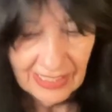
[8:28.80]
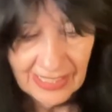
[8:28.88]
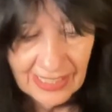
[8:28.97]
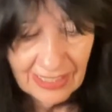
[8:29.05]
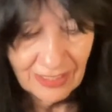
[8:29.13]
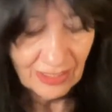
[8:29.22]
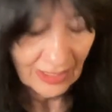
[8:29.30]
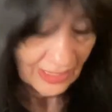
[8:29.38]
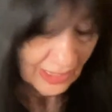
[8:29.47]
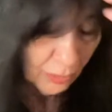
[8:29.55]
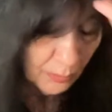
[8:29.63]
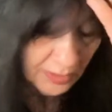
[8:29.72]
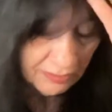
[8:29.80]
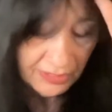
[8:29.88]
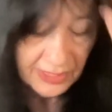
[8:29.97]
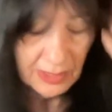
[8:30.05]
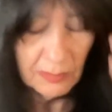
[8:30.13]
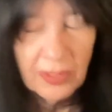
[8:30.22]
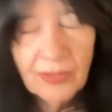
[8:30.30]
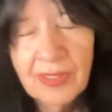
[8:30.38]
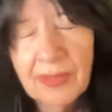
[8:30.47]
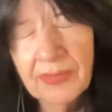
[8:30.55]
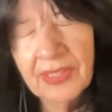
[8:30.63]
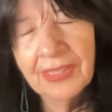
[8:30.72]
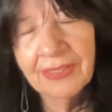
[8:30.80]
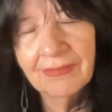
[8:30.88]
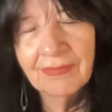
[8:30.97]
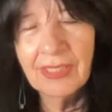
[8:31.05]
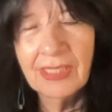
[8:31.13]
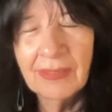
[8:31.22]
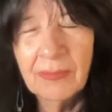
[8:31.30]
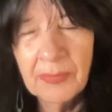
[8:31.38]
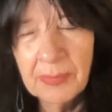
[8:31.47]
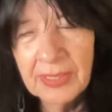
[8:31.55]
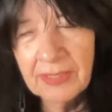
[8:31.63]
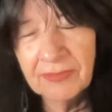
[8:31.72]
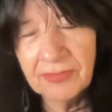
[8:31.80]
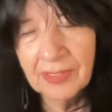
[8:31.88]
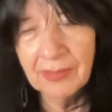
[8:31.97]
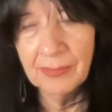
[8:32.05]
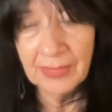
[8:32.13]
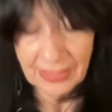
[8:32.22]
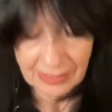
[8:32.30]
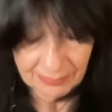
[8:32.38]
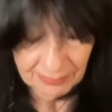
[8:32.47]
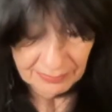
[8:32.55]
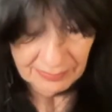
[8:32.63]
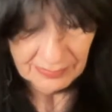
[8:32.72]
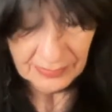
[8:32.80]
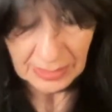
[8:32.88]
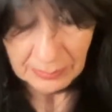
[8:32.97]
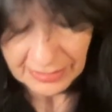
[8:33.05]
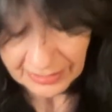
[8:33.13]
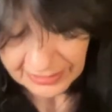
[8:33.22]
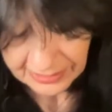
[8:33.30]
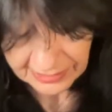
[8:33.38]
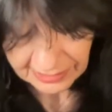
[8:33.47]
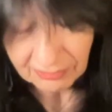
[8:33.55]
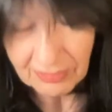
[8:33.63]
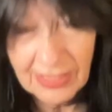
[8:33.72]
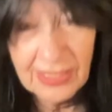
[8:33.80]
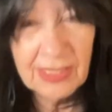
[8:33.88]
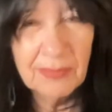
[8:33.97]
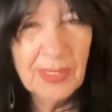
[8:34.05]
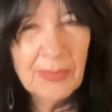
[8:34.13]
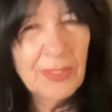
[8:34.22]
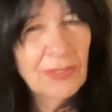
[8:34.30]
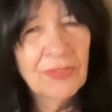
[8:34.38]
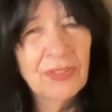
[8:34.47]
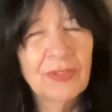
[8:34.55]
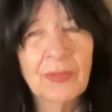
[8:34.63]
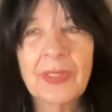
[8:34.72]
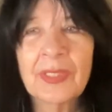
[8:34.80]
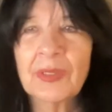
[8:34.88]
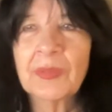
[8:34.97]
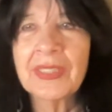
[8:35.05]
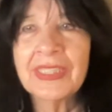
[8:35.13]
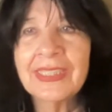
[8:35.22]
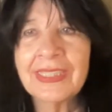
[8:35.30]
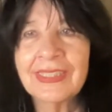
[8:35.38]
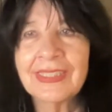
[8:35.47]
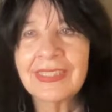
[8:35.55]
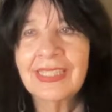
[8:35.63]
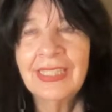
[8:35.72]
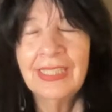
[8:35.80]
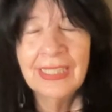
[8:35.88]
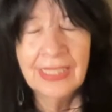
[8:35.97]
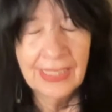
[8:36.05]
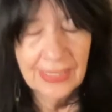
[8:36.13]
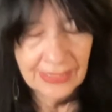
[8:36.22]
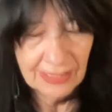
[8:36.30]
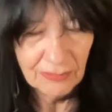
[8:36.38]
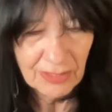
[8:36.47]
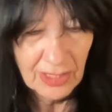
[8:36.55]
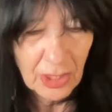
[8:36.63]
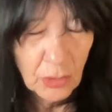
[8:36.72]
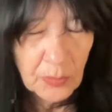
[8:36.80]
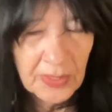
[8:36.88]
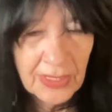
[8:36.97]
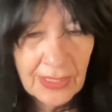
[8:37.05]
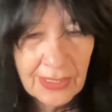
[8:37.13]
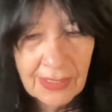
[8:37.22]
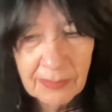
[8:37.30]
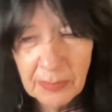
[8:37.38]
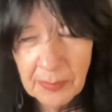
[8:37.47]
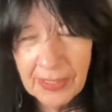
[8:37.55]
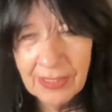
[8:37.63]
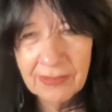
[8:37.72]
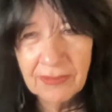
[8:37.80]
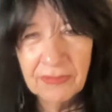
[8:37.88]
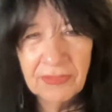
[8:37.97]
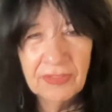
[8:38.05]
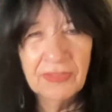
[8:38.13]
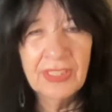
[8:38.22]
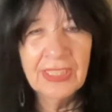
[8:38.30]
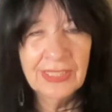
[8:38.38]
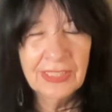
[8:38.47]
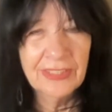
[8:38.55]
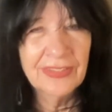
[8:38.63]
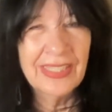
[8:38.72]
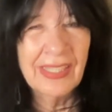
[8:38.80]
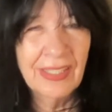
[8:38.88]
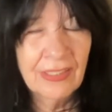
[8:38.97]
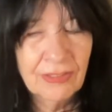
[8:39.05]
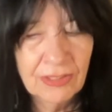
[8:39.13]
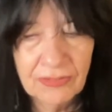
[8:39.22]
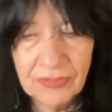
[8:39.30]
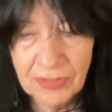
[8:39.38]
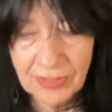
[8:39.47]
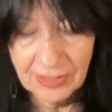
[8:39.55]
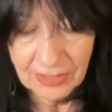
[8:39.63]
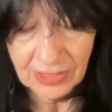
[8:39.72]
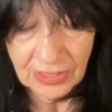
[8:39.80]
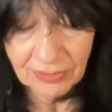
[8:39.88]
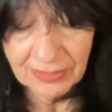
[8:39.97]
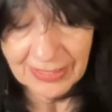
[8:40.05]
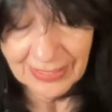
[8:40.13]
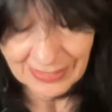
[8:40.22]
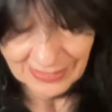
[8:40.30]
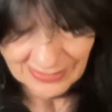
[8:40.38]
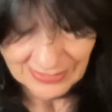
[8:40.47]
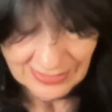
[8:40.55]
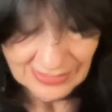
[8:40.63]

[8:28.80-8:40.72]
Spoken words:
And I'll be reading poems but from American Sunrise and maybe a few from other places. And then we'll open it up about 15 till the hour for Q&A.